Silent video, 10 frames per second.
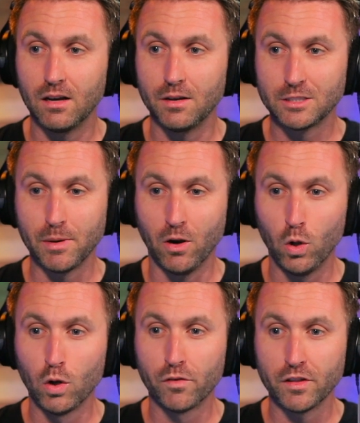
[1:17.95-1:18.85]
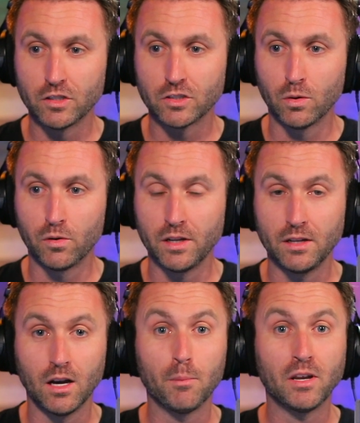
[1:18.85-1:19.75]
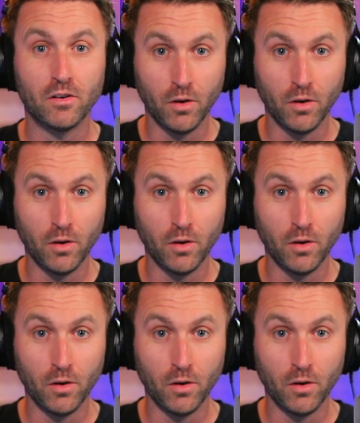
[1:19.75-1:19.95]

He's been all over this story up here